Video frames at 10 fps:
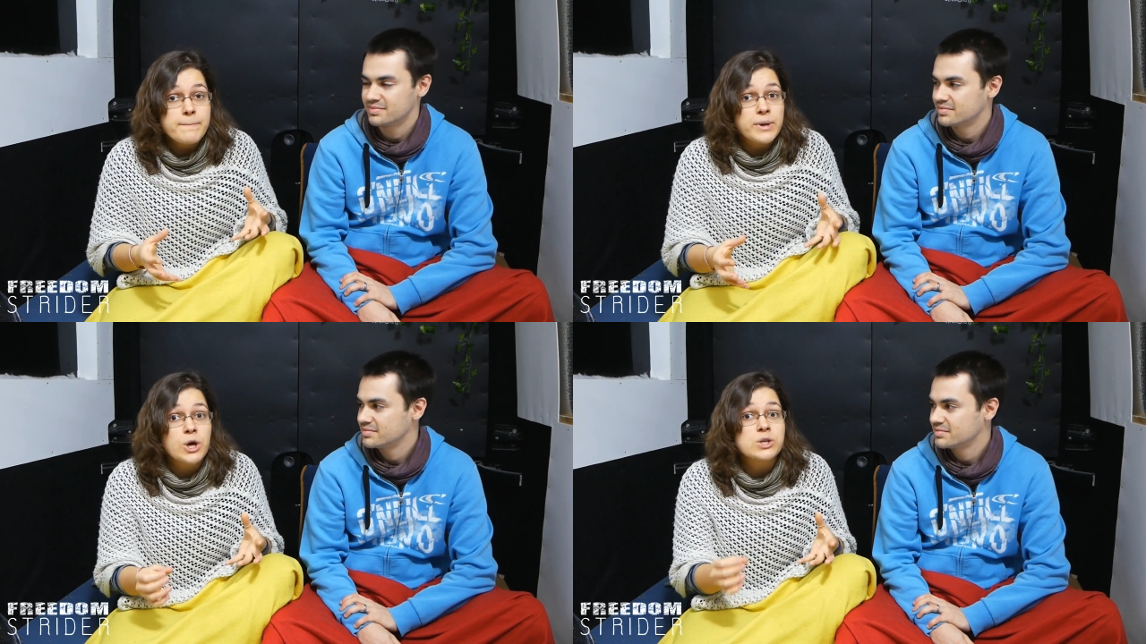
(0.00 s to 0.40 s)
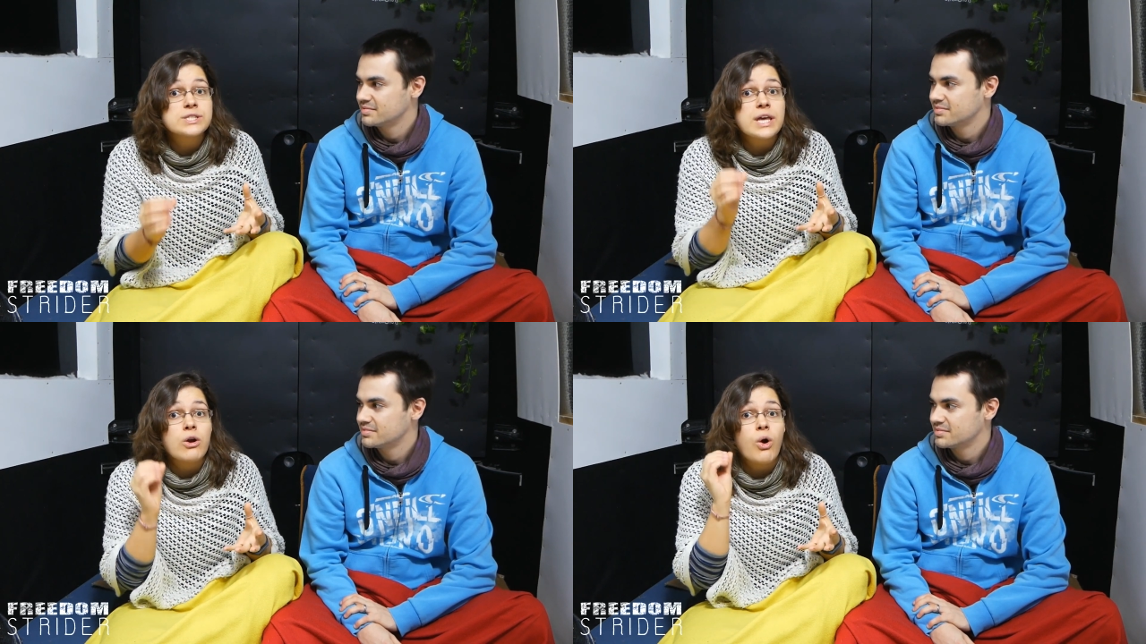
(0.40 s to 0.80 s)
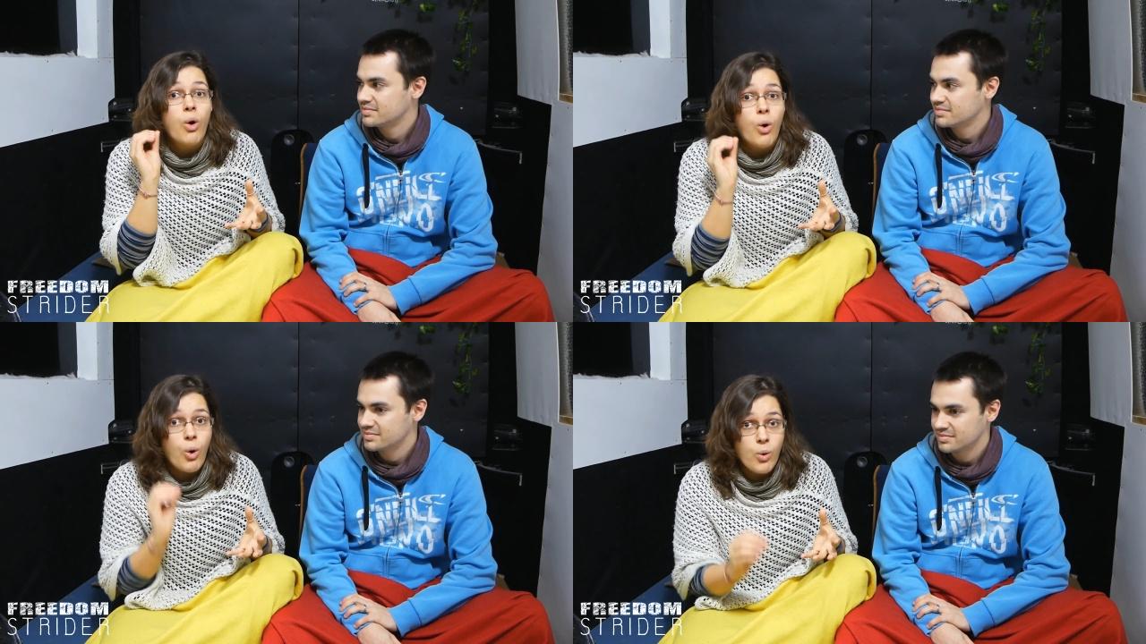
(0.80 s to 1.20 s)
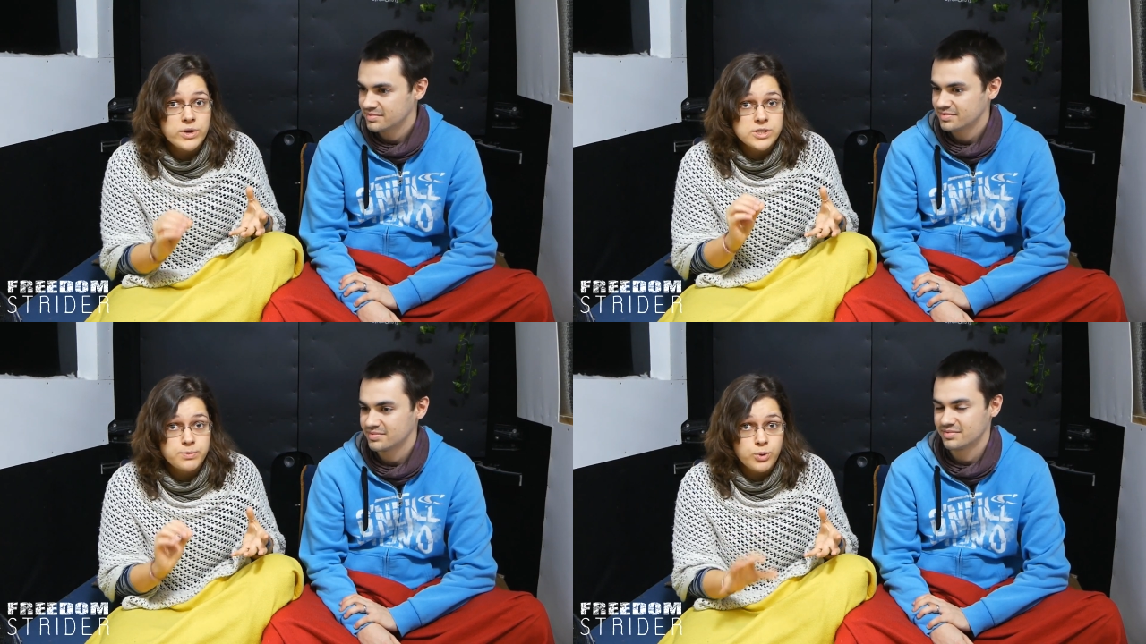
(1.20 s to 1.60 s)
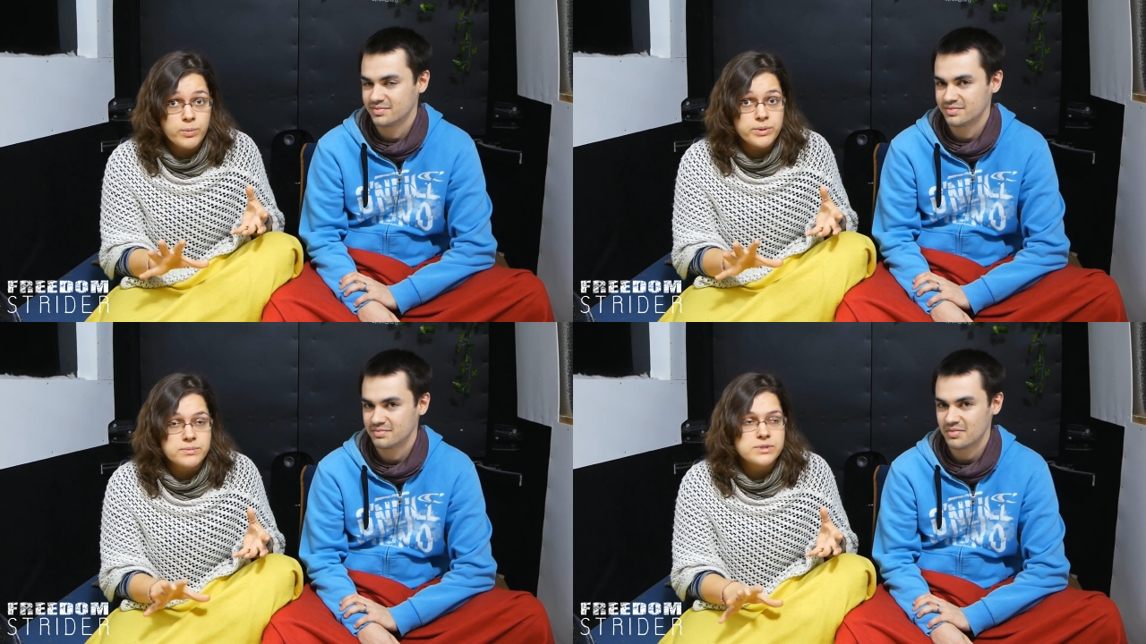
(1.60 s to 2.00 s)
Speaker 1: because there are always
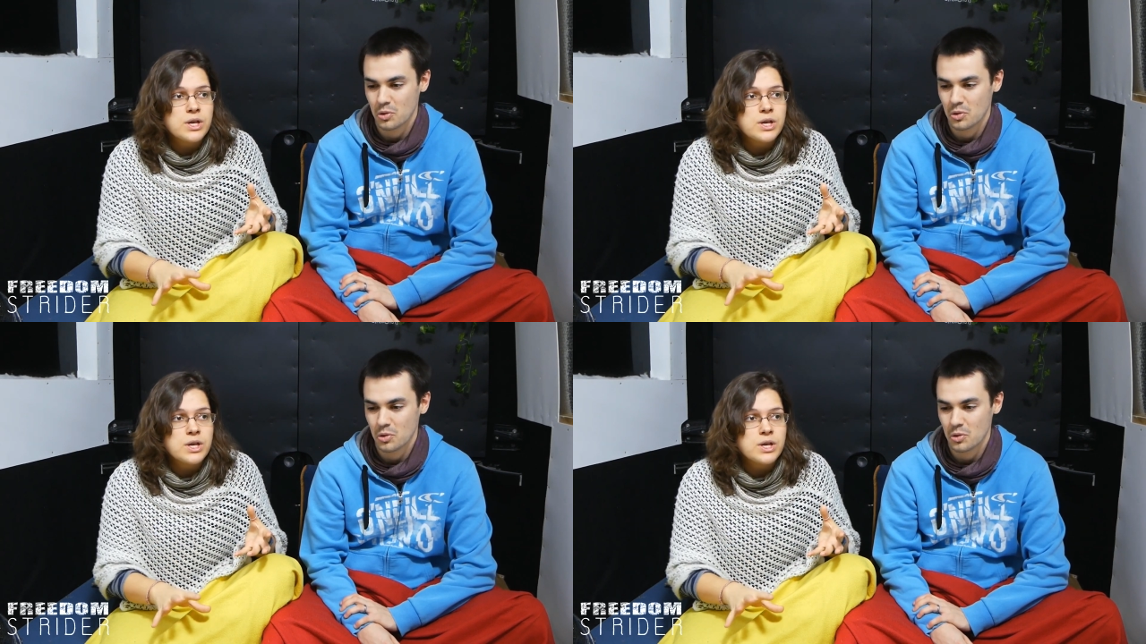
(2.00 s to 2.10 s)
problems.